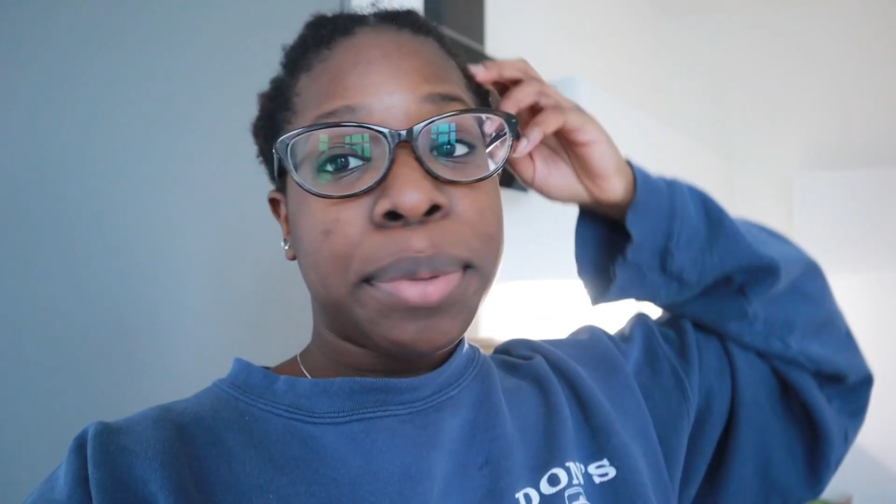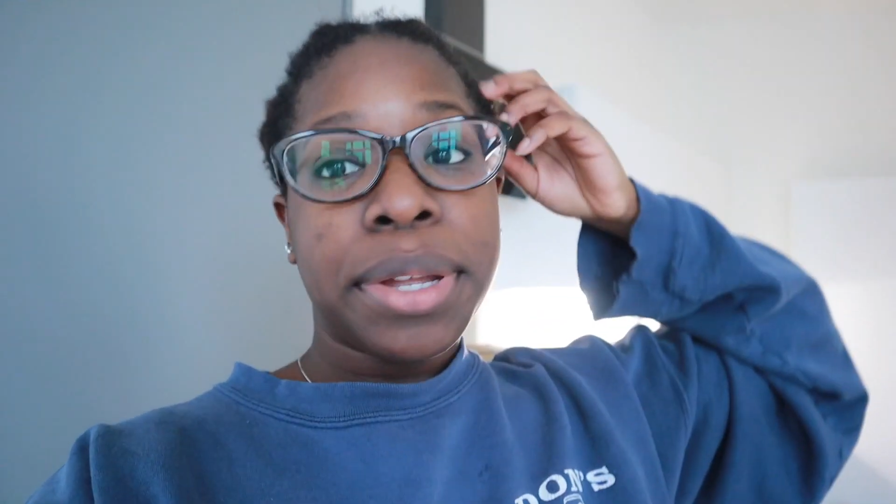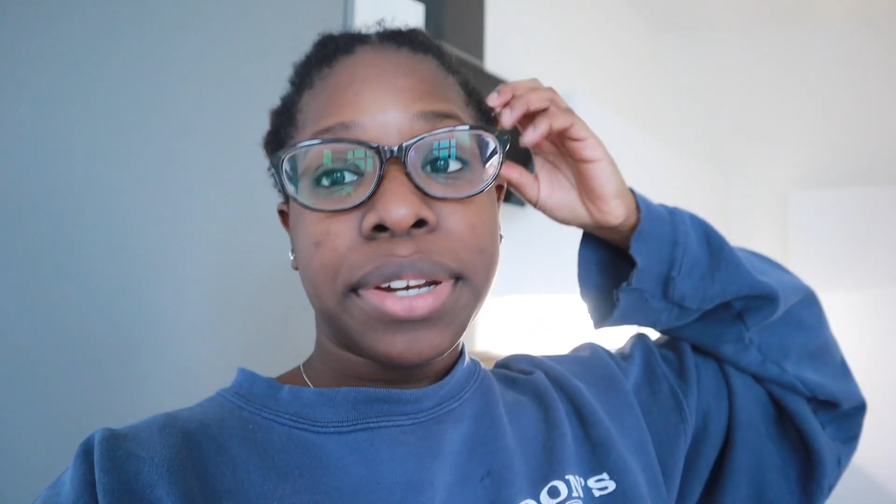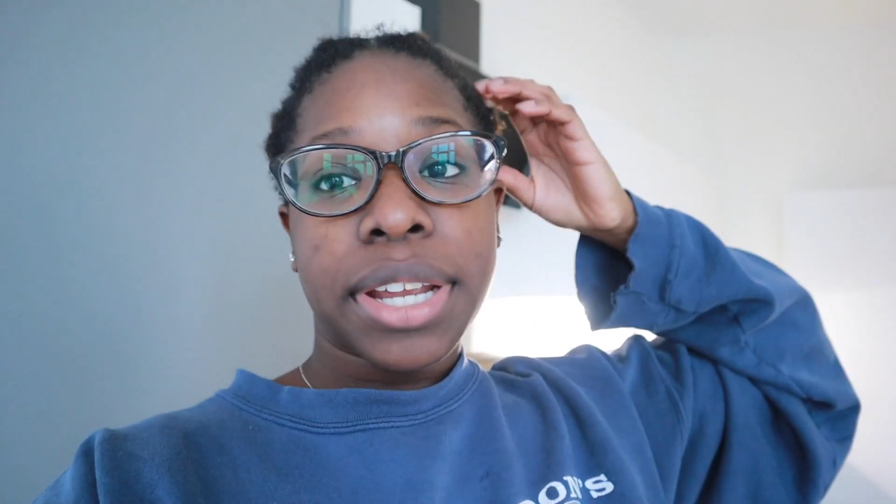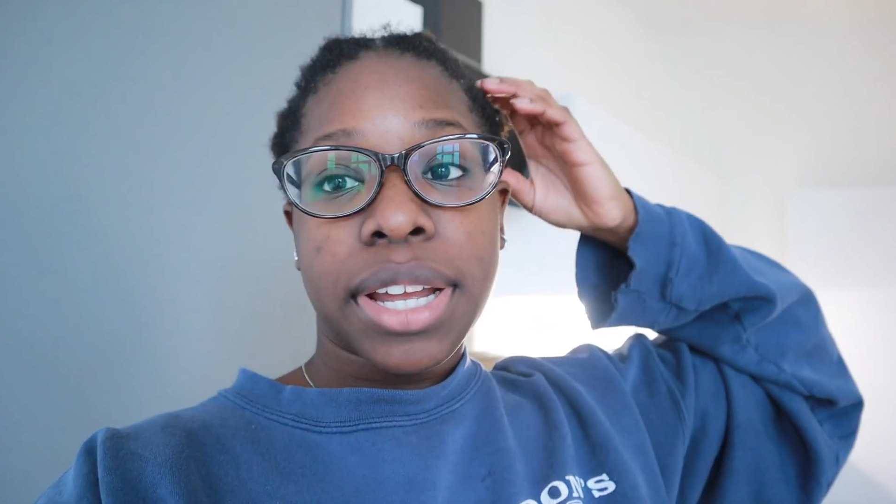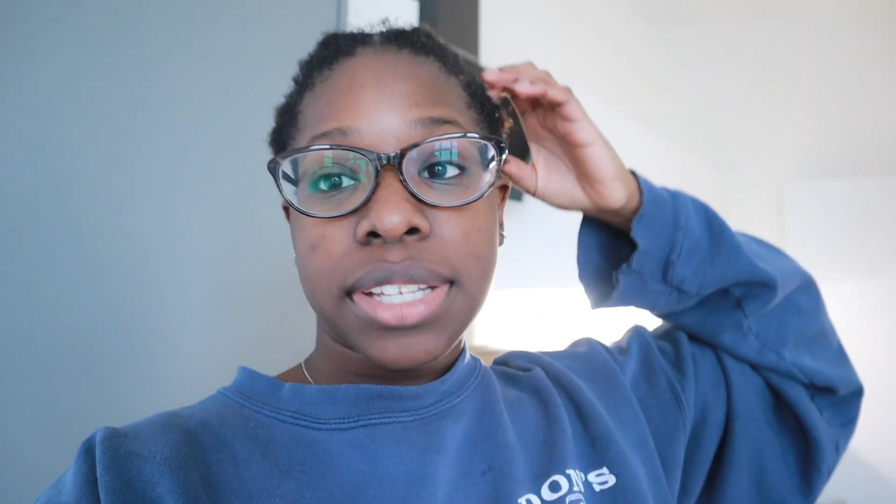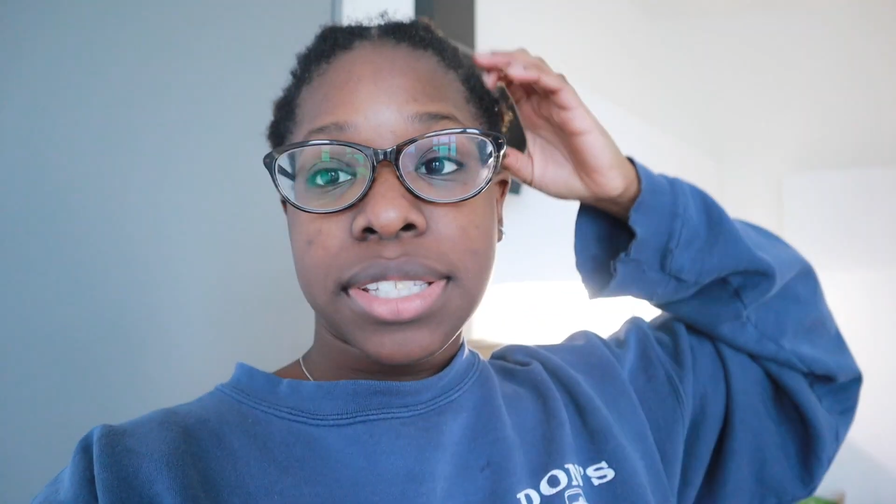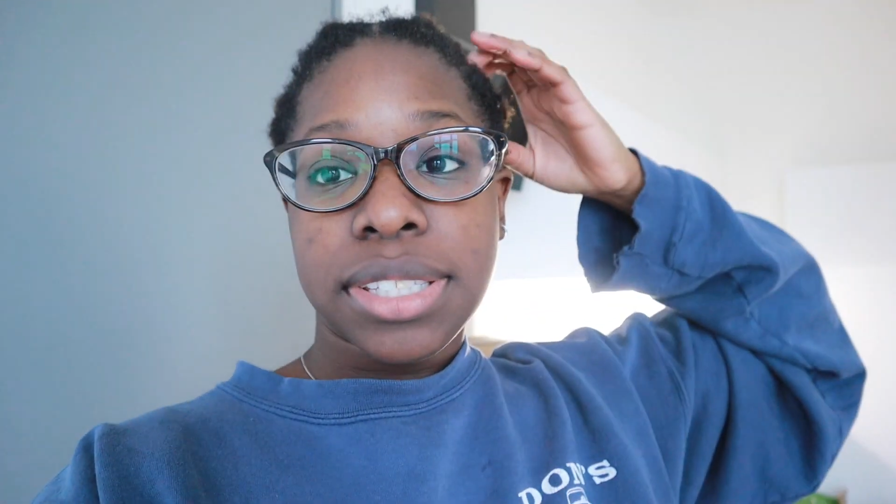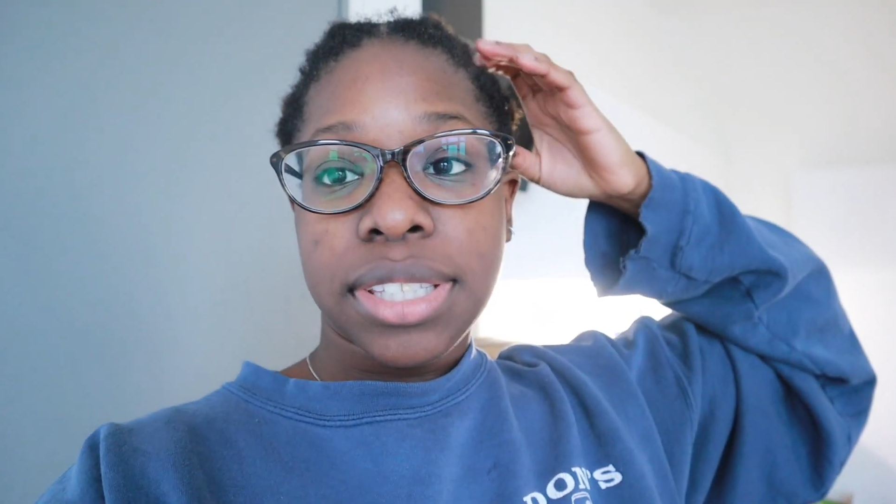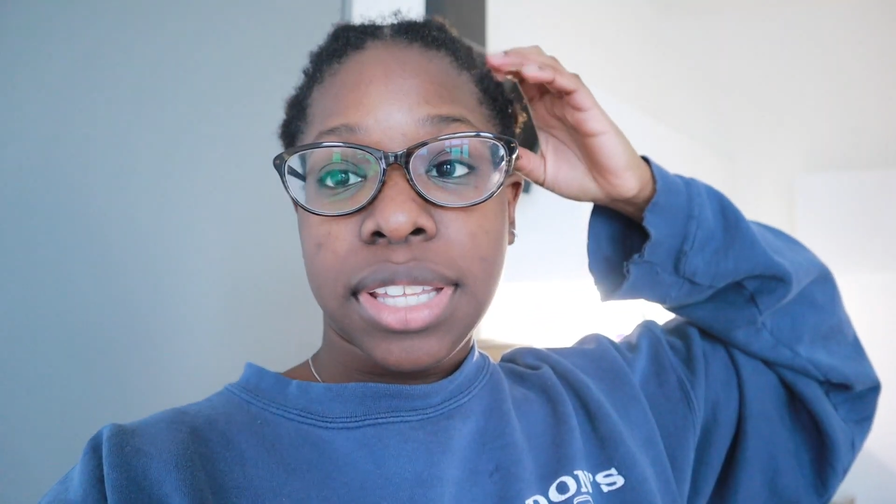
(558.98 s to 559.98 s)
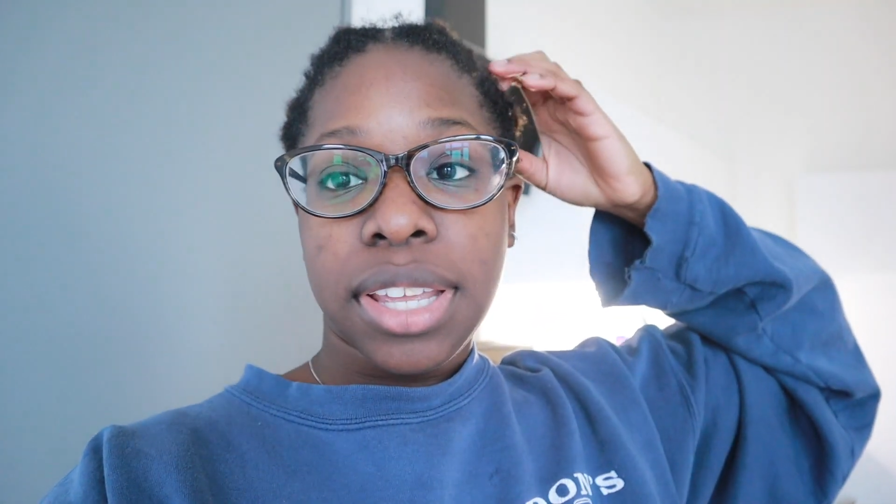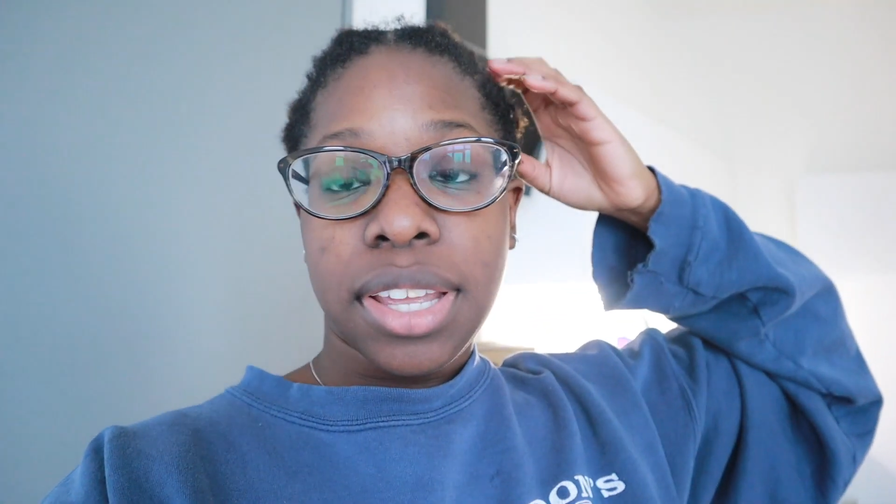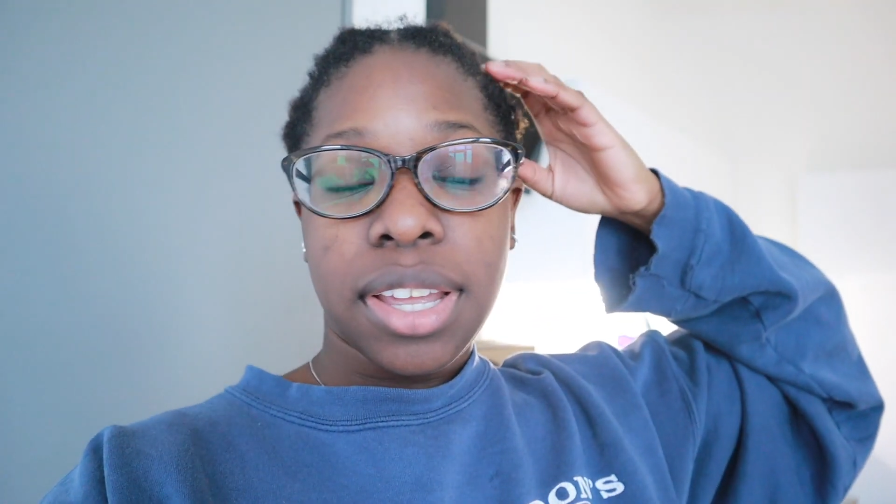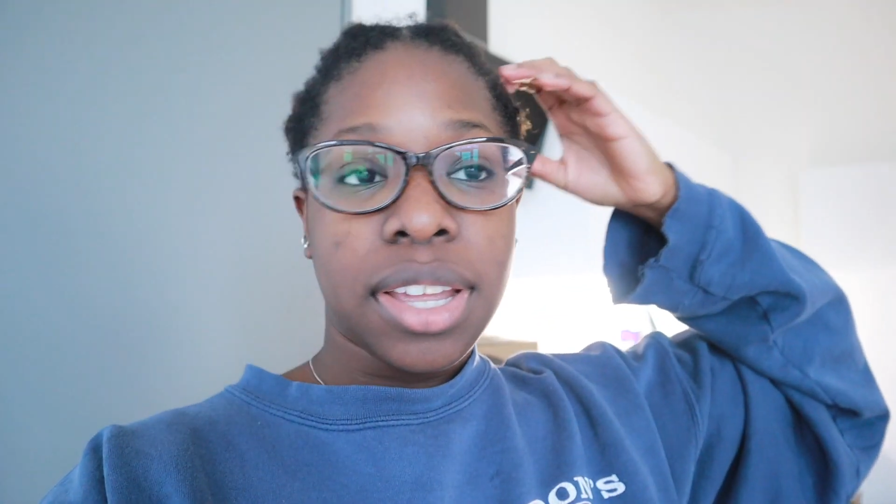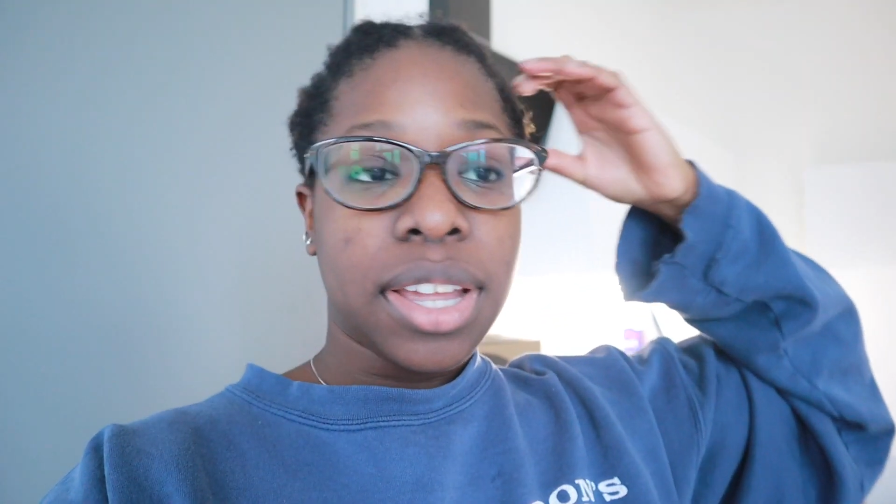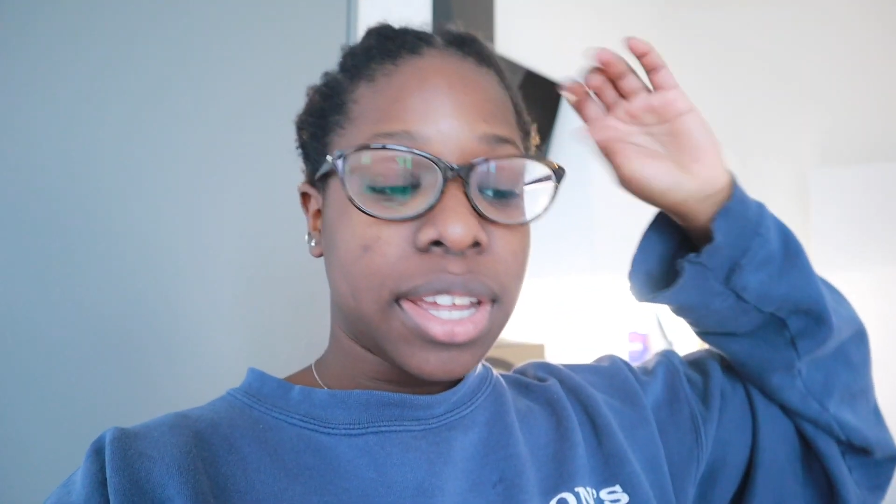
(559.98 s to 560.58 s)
But anyway guys, the